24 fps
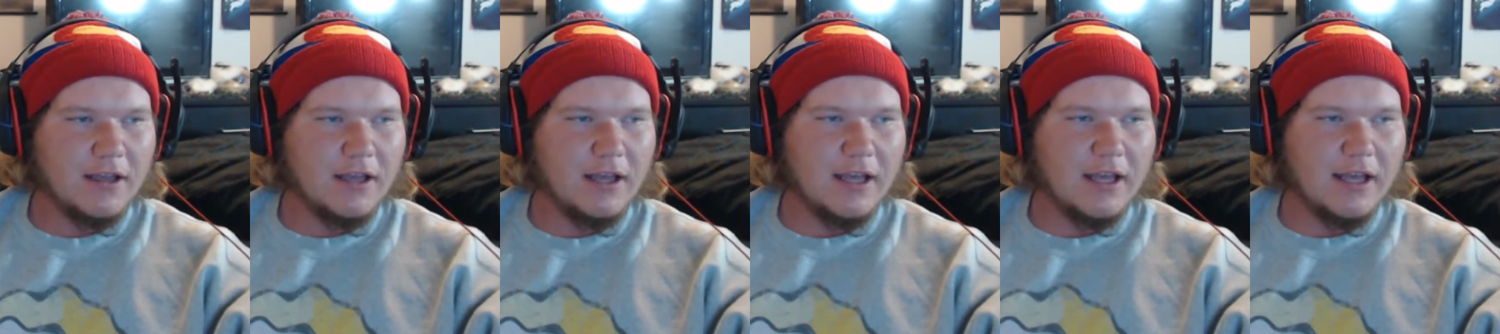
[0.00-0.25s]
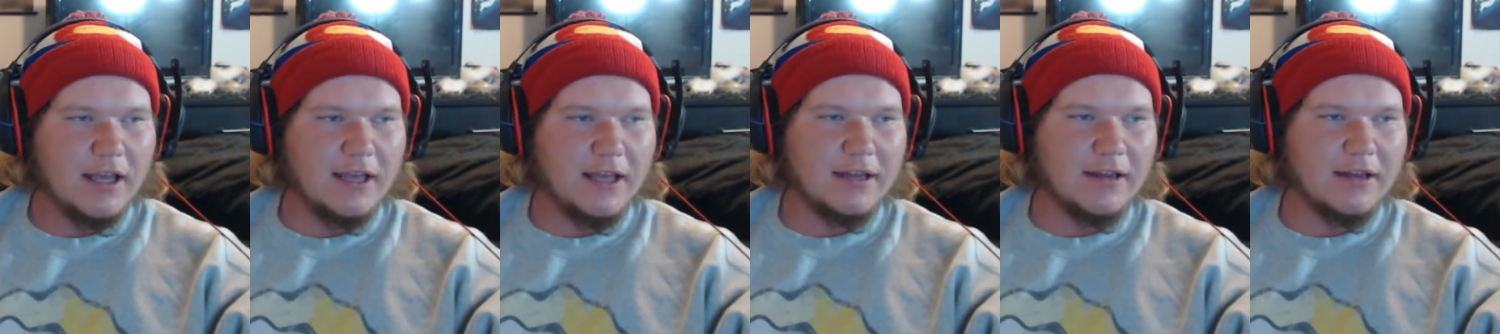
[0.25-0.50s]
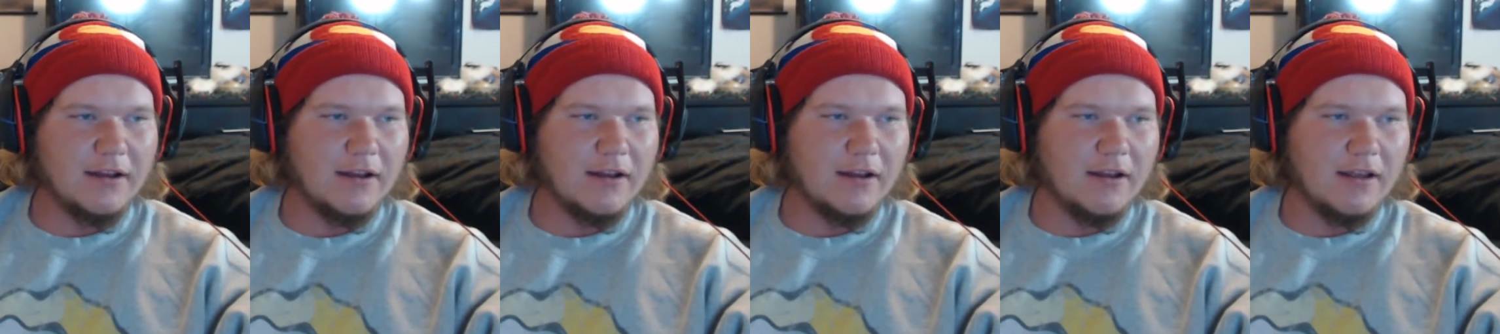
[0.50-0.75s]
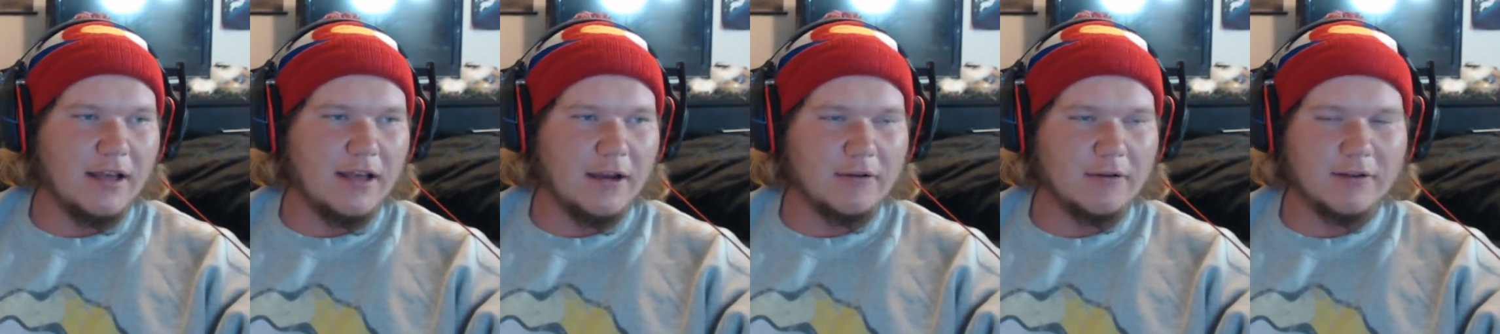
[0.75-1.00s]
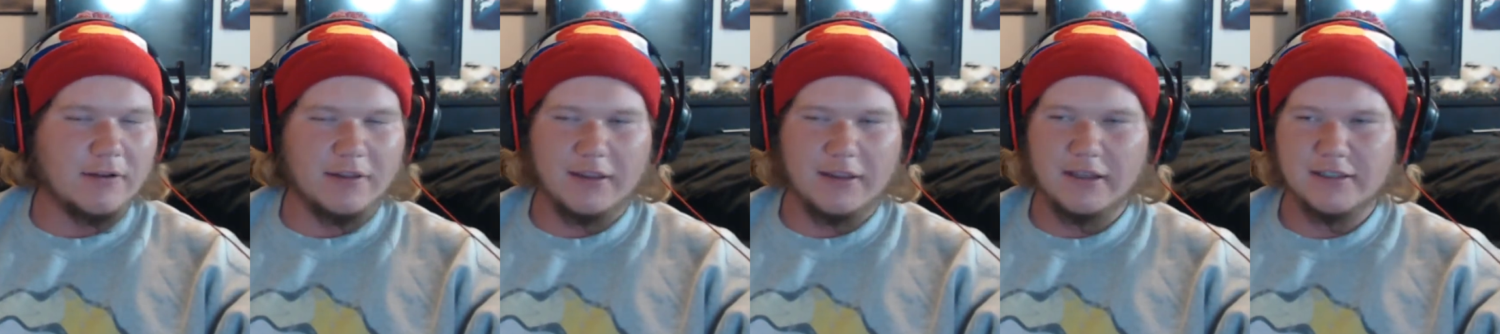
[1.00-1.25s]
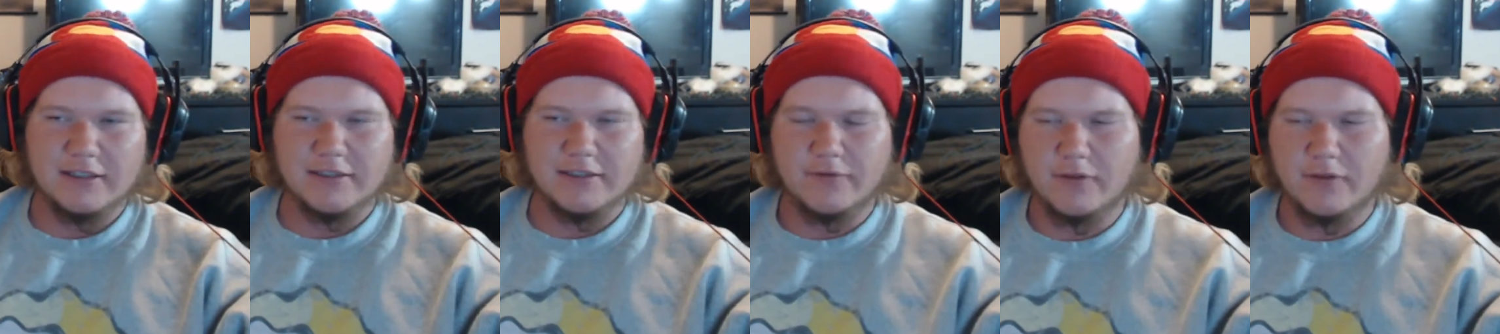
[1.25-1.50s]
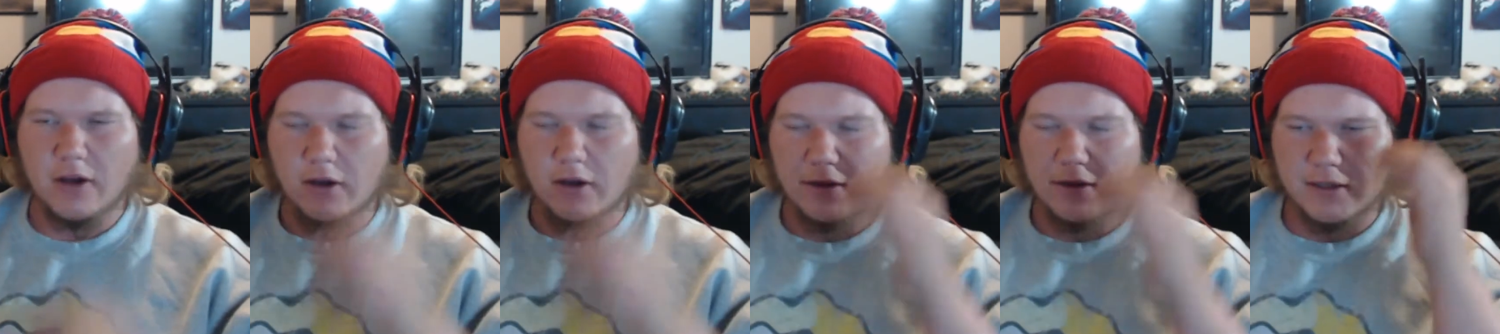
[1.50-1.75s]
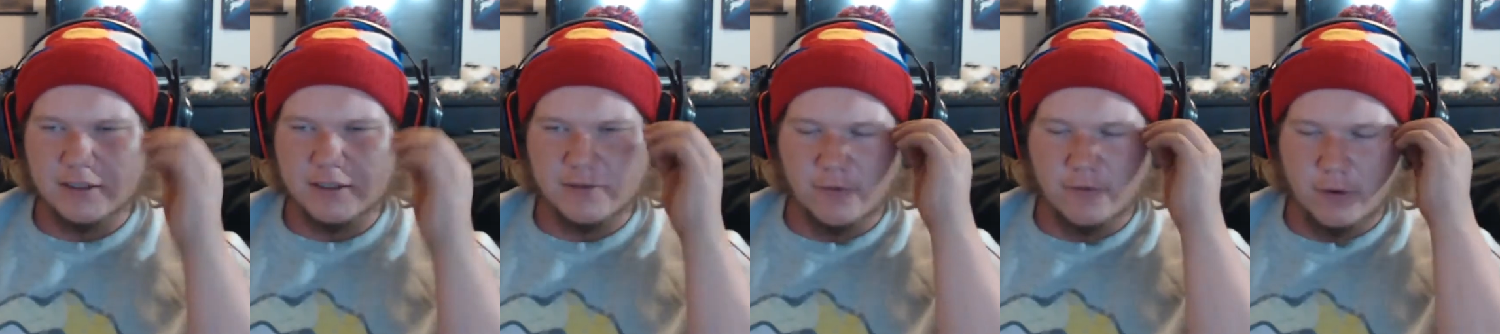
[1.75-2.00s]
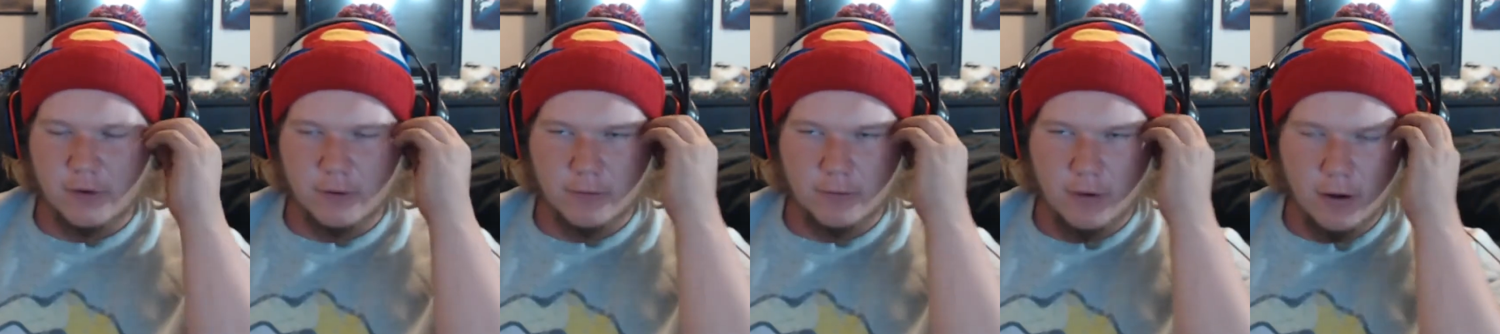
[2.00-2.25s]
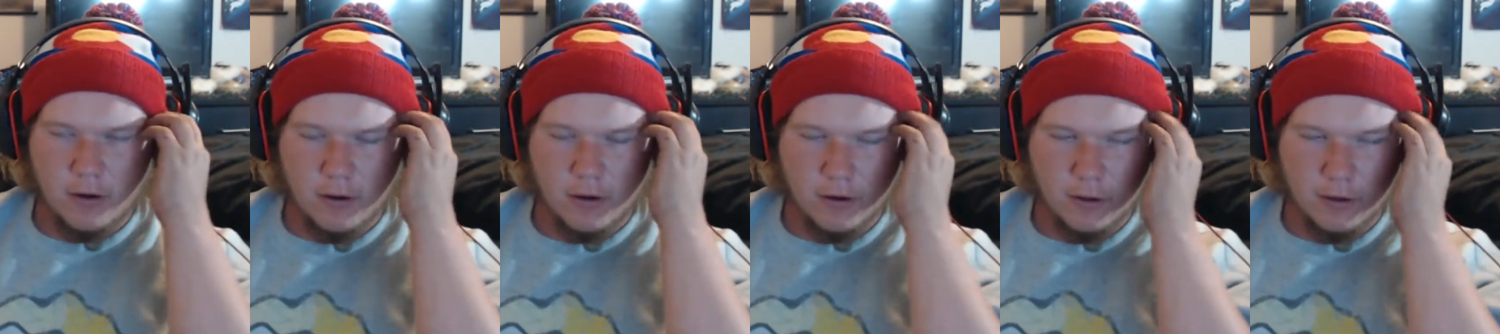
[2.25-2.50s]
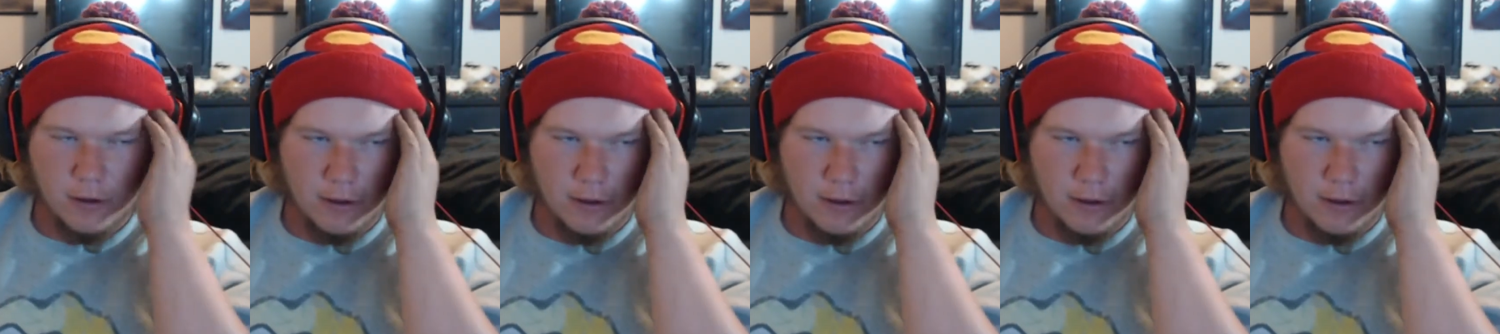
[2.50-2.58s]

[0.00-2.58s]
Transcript: And how could things have gone this far wrong?